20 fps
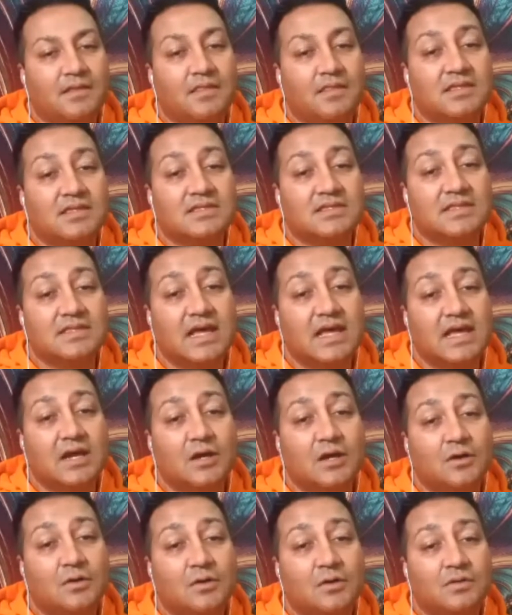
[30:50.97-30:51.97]
This
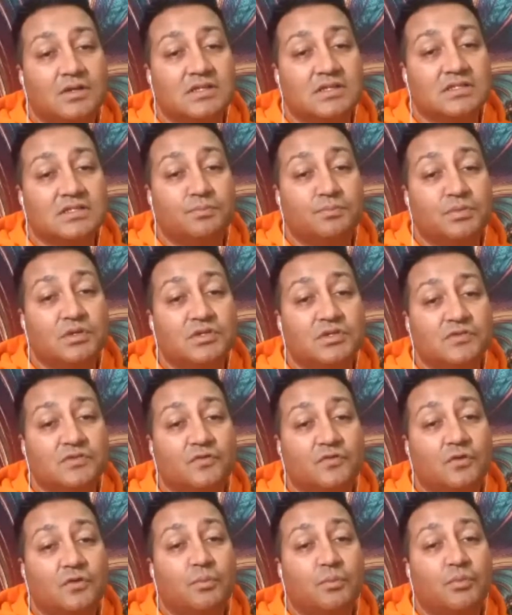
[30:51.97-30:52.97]
now is a
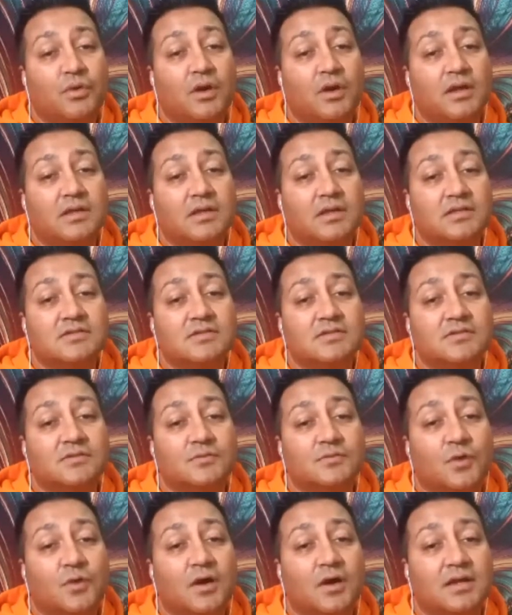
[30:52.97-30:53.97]
beautiful, bright,
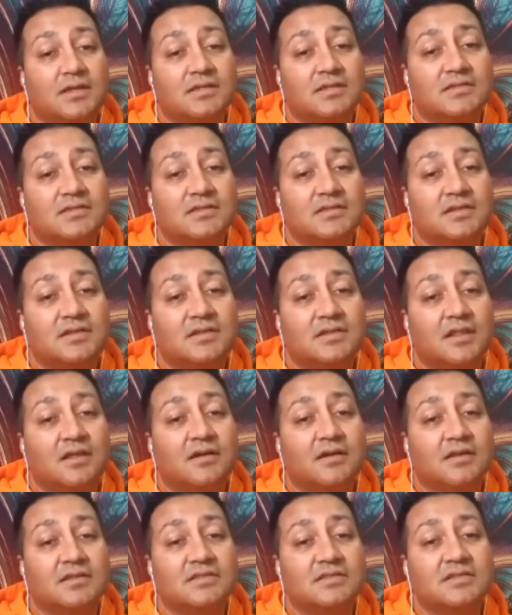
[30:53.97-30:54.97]
white
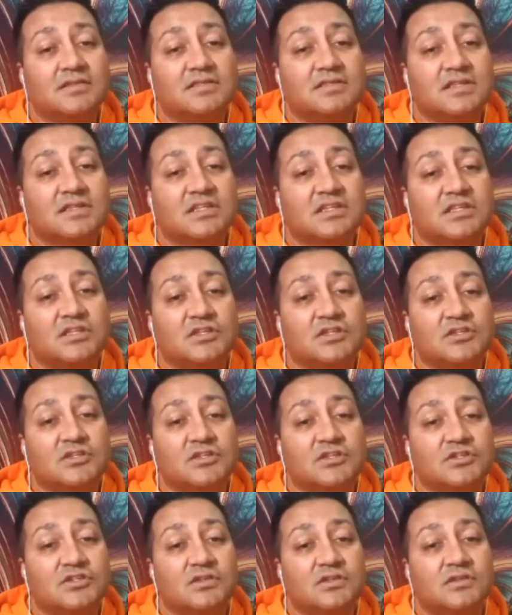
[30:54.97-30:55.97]
light
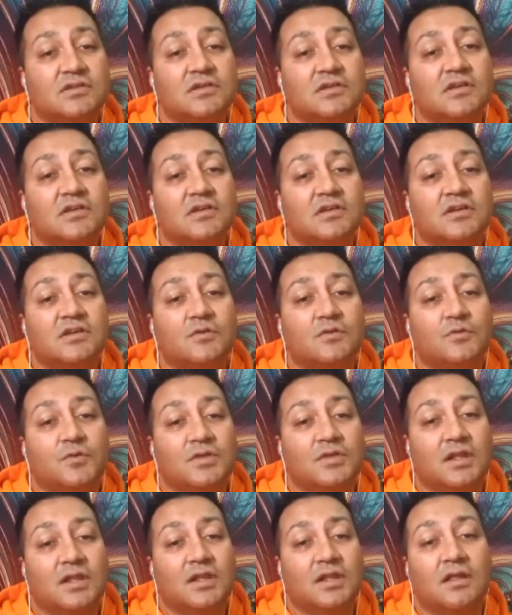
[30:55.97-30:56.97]
tinged
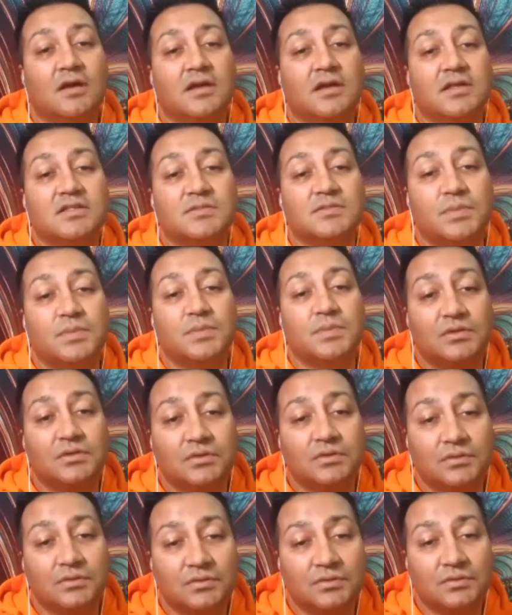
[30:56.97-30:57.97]
with a light
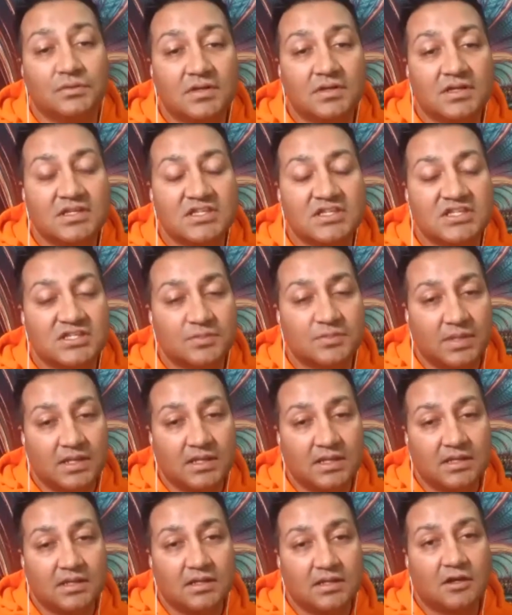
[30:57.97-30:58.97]
blue
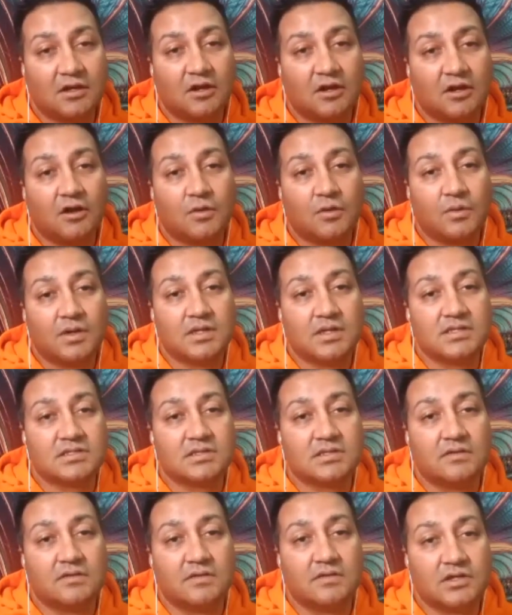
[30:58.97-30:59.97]
spinning in a clockwise
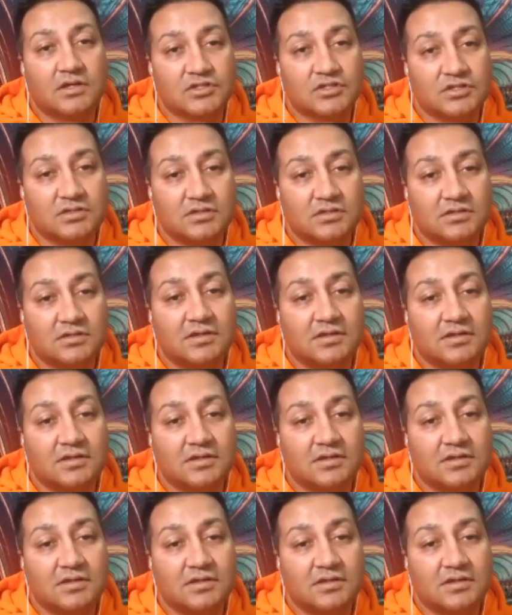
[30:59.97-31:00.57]
direction,